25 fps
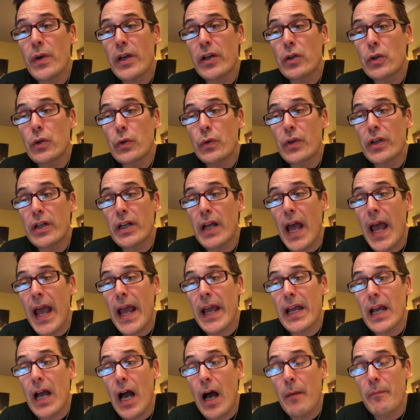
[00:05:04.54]
included
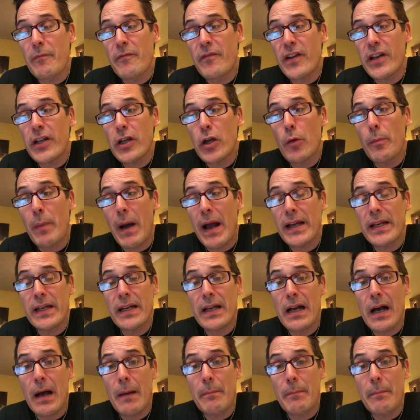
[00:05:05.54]
a video by